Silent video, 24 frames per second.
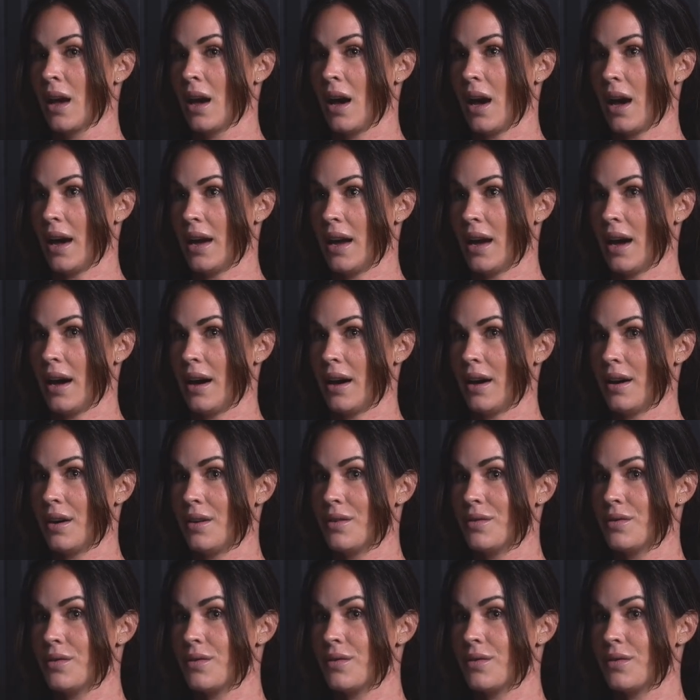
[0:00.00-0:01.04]
I
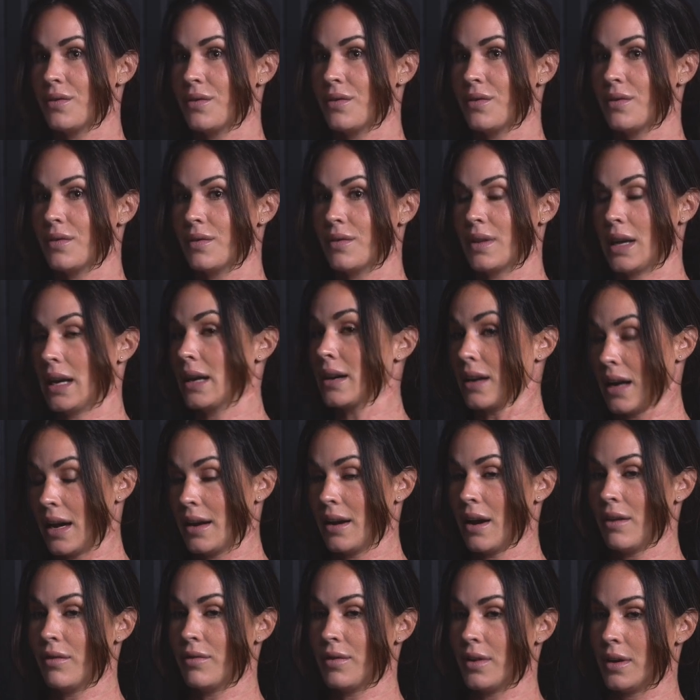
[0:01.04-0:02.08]

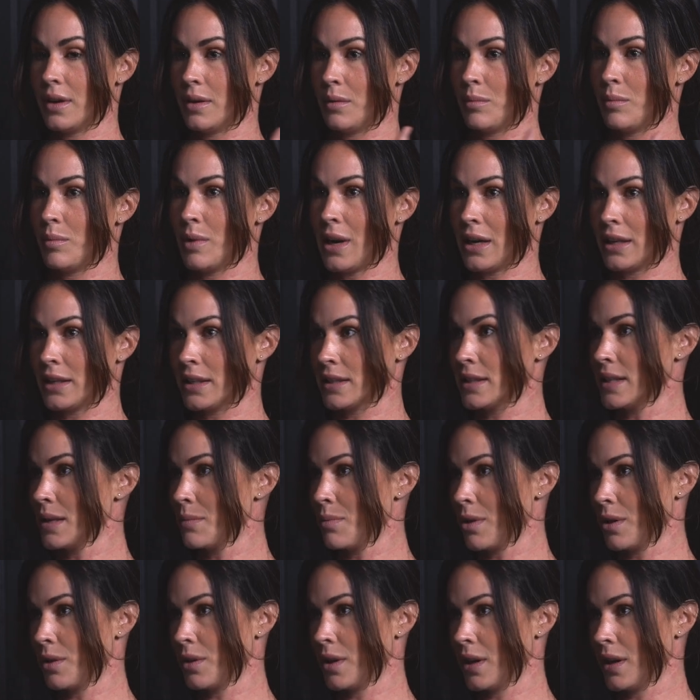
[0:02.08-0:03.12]
have a pregnancy
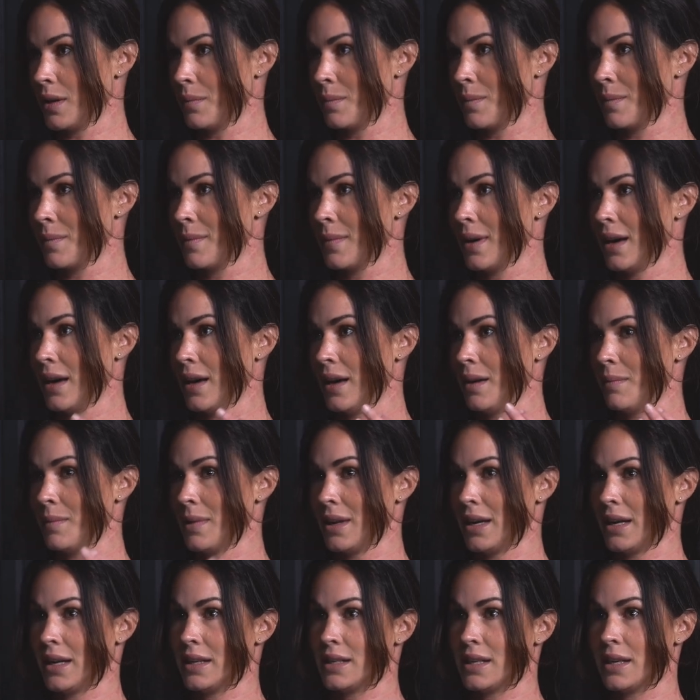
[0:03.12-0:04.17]
program
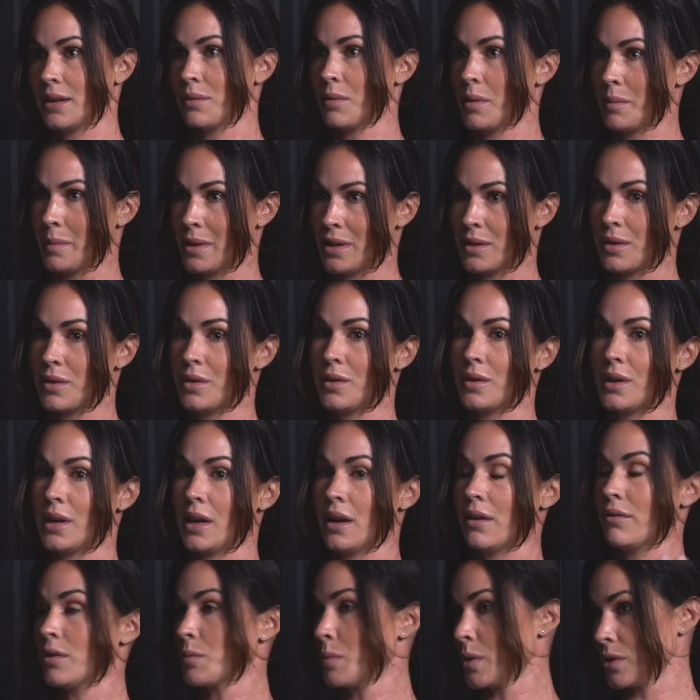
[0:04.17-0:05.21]
that I take women through, and I
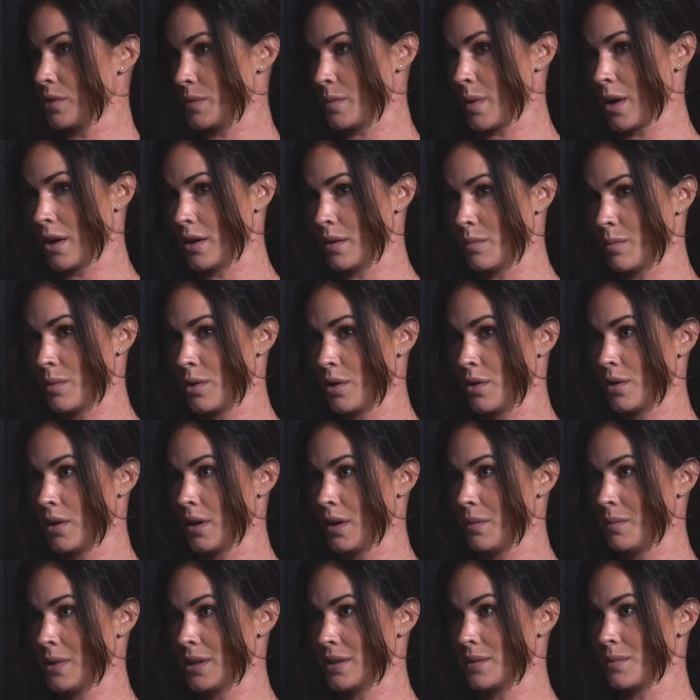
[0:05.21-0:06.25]
have a postpartum
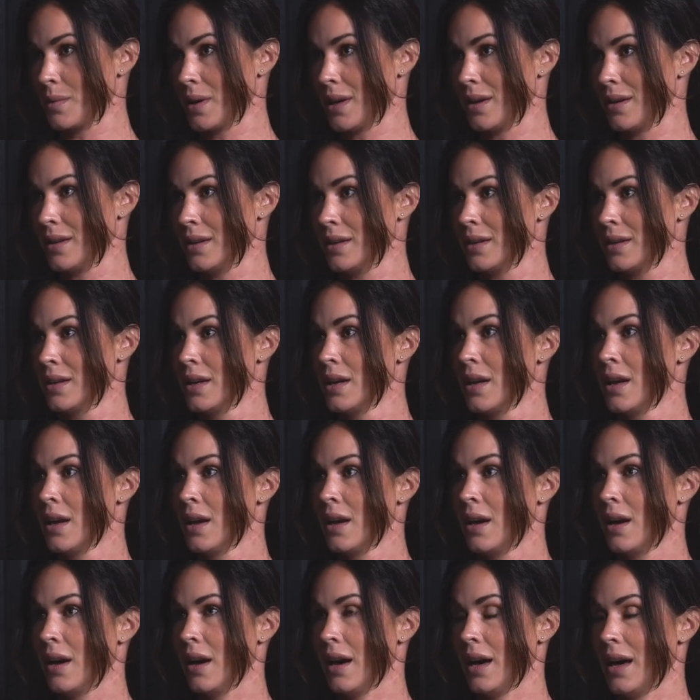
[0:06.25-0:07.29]
program as well.
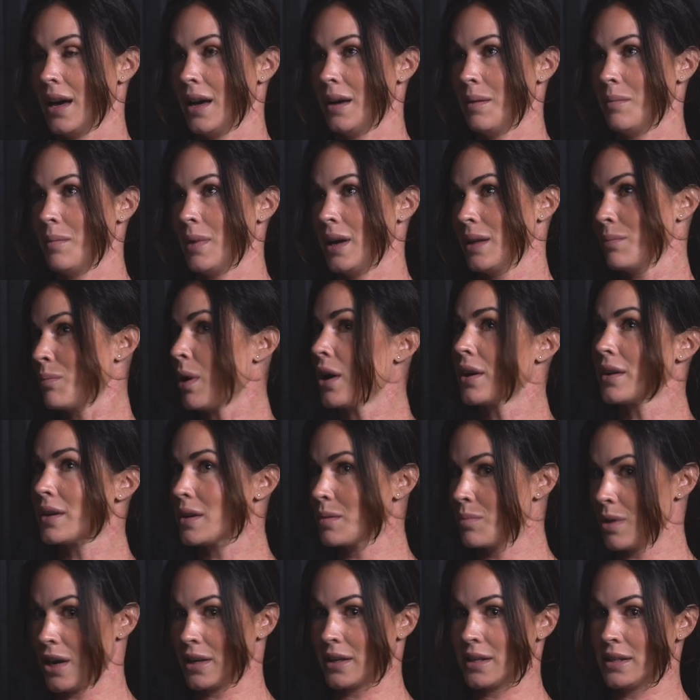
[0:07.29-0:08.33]
And part of the
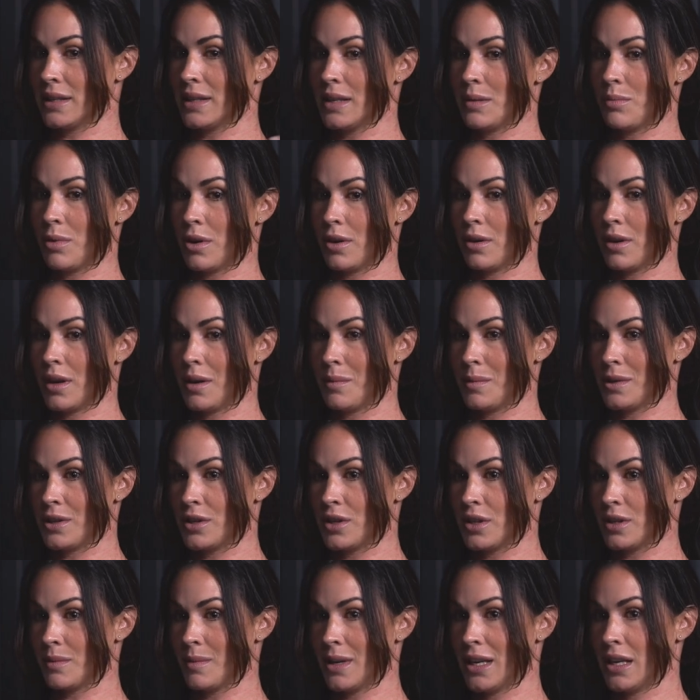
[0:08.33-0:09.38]
pregnancy program is
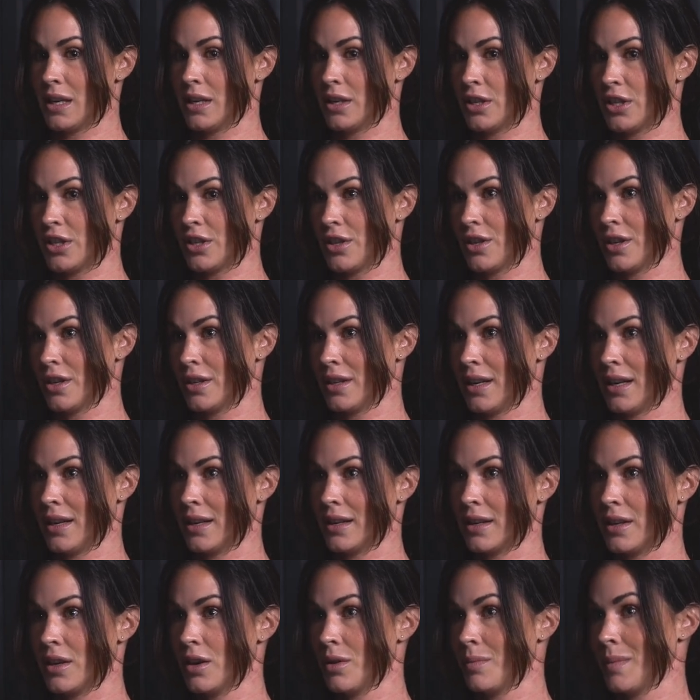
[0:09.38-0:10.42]
just making sure
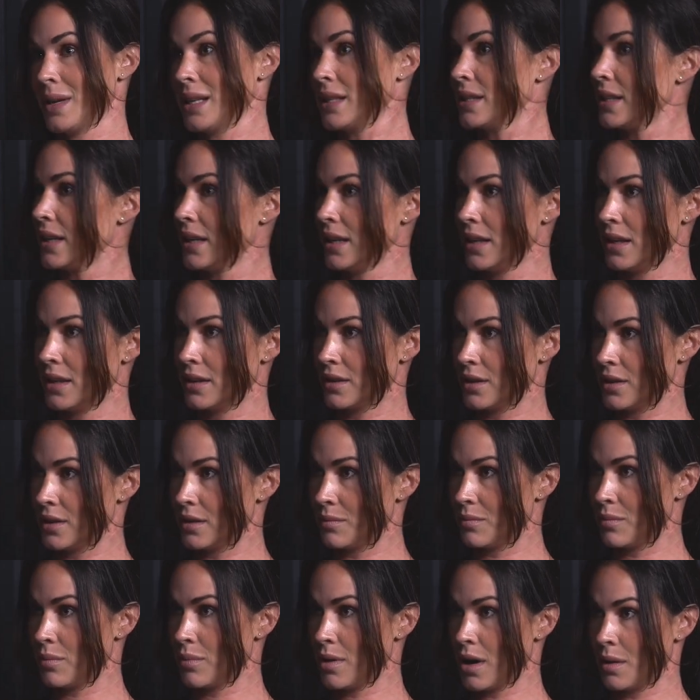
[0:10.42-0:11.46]
like you're maintaining the
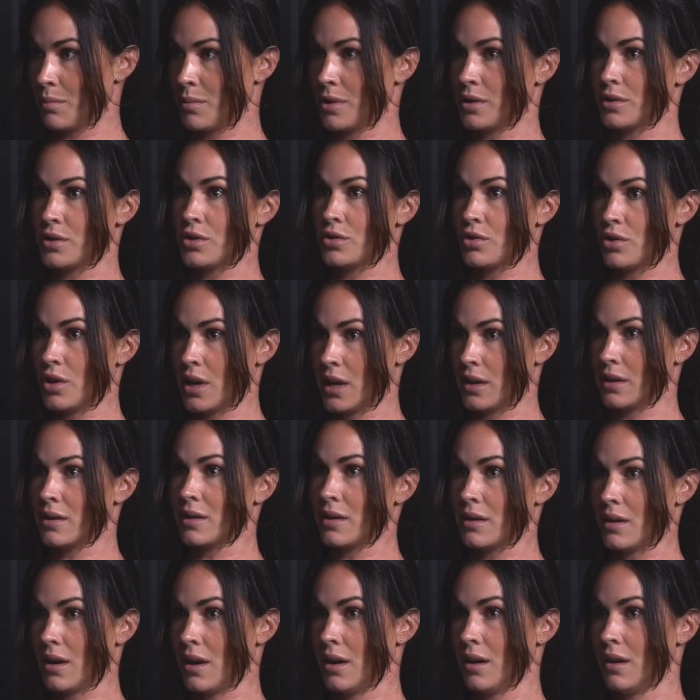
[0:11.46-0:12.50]
proper strength
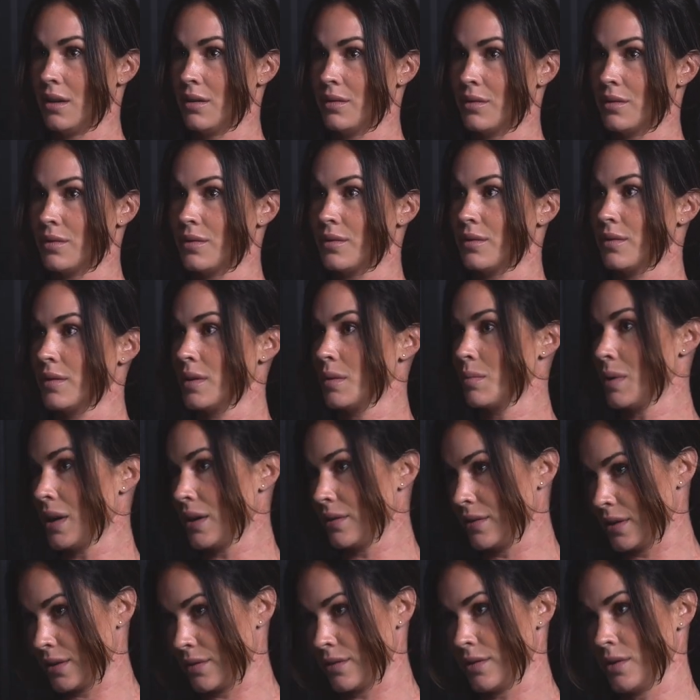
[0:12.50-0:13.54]
of the
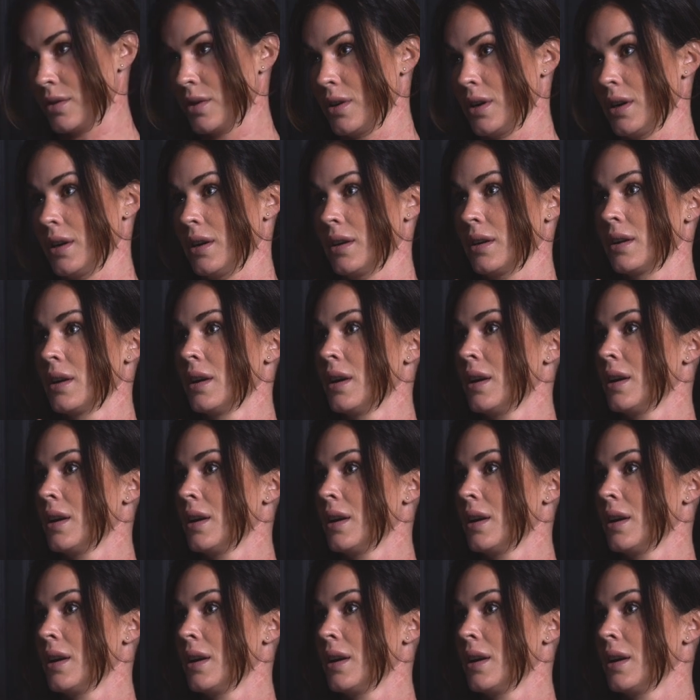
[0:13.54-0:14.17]
pelvic floor,